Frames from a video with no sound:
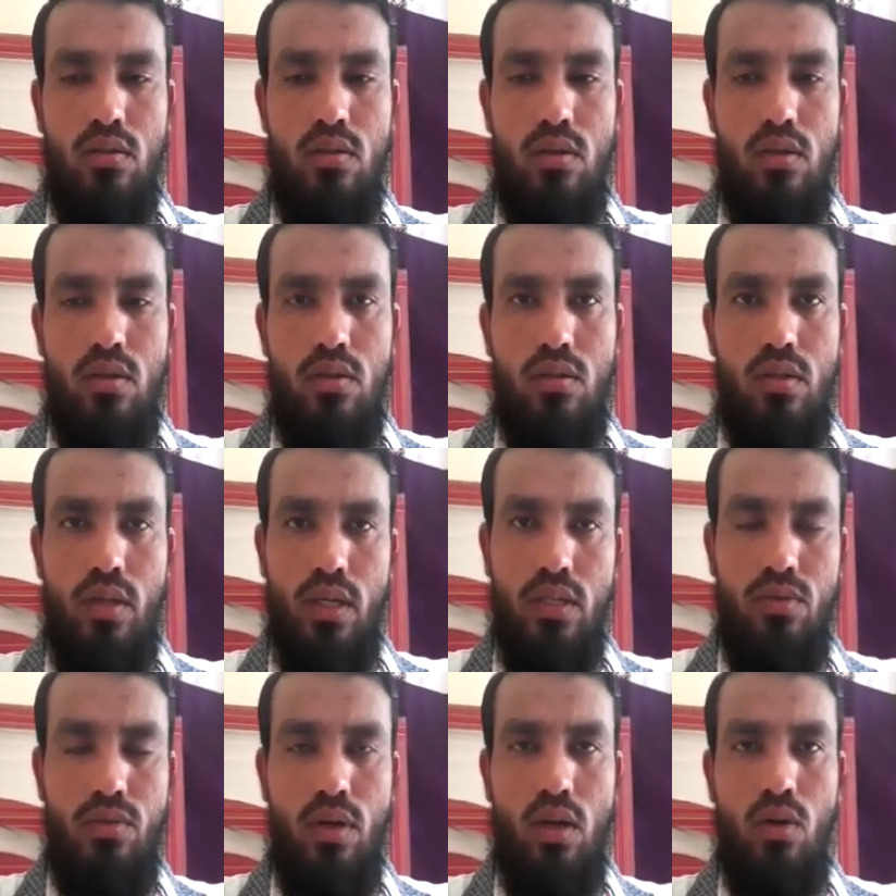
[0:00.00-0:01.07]
the
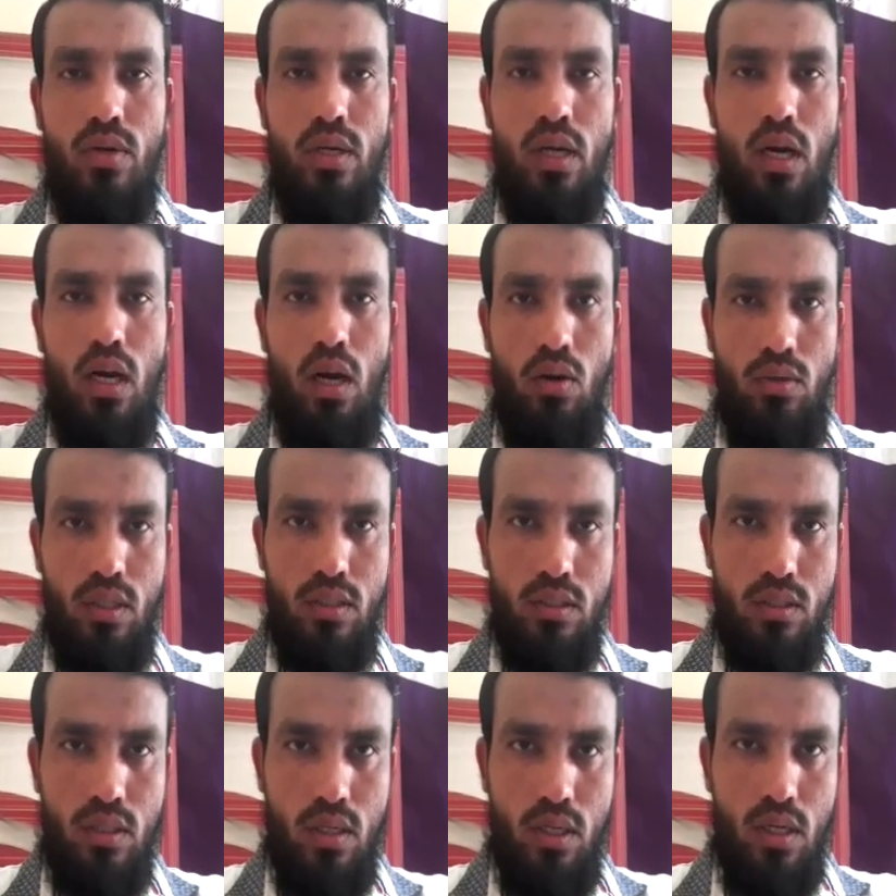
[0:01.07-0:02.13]
things we are looking around us,
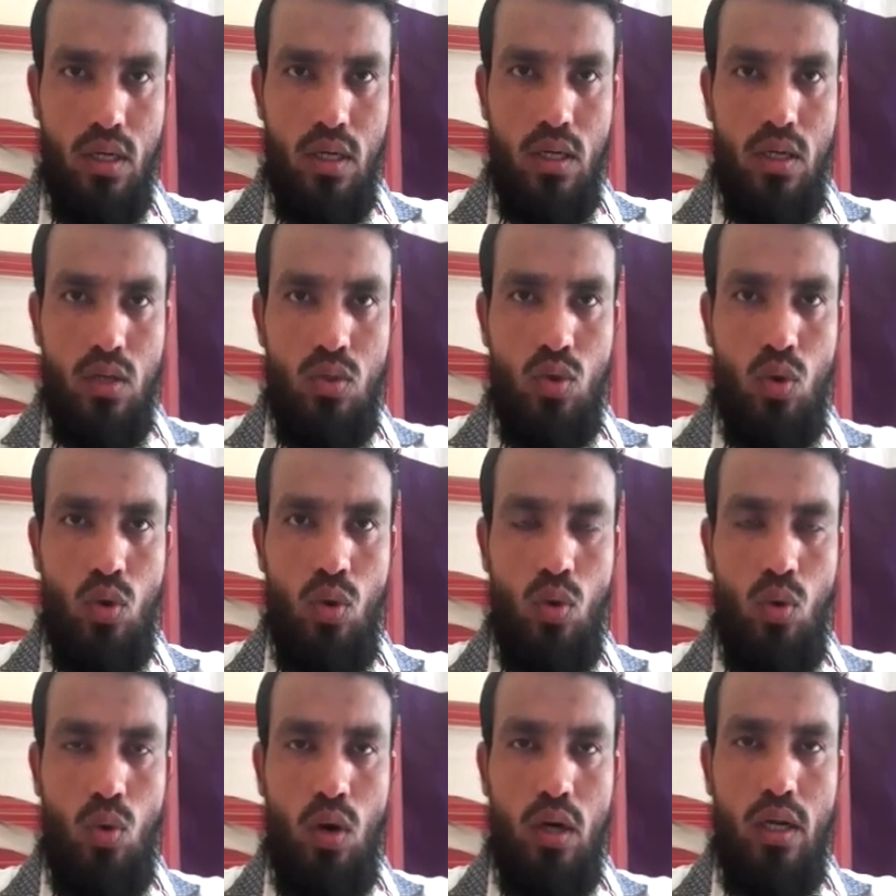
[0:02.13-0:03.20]
so
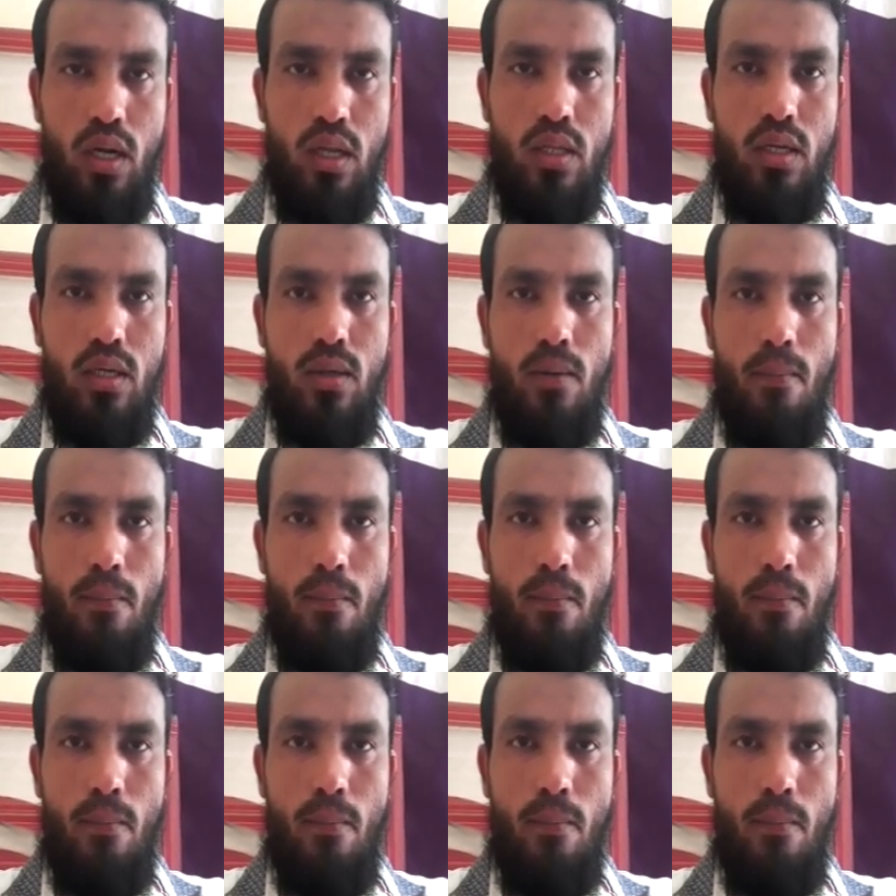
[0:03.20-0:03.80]
what are the